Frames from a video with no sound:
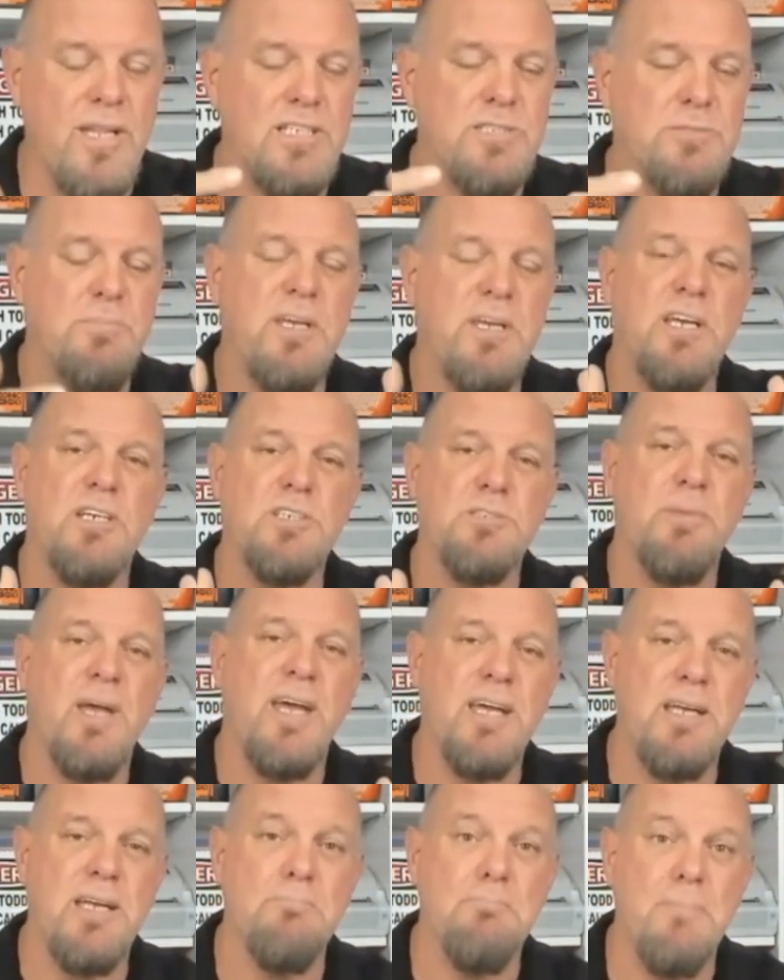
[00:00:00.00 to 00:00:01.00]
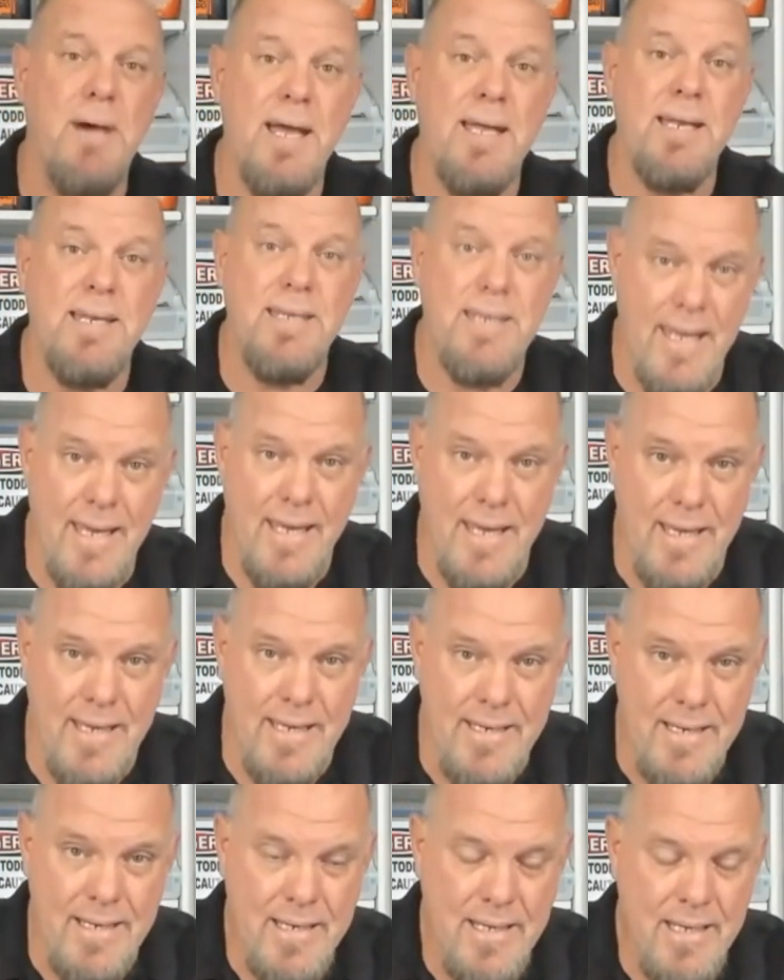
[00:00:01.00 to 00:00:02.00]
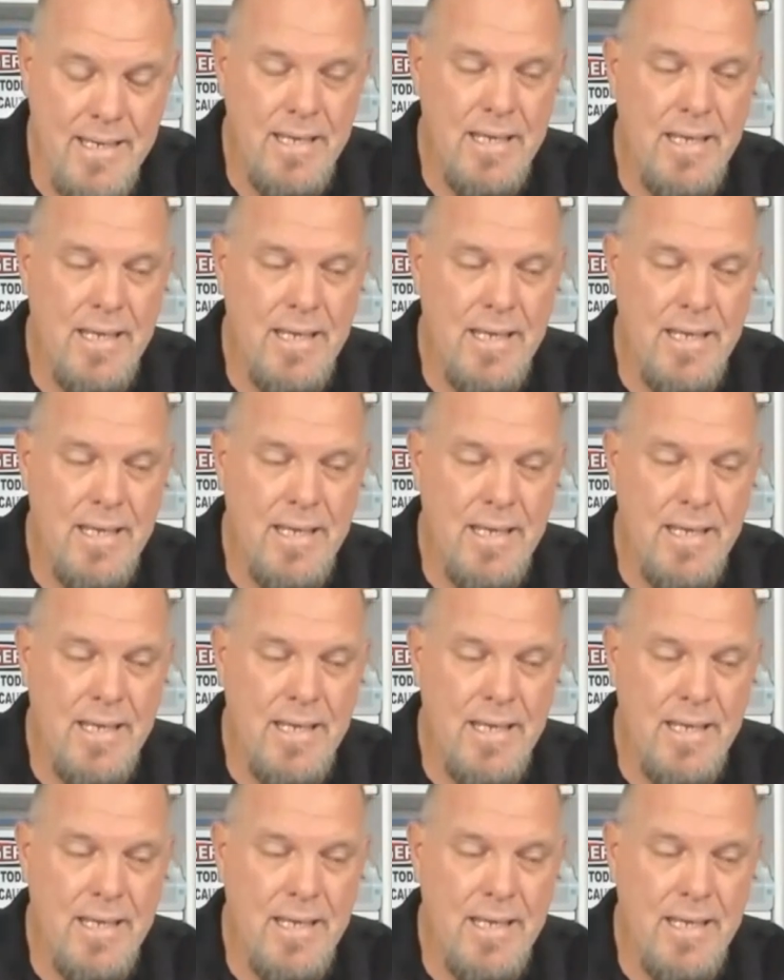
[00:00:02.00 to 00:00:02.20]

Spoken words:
That's because back in my day,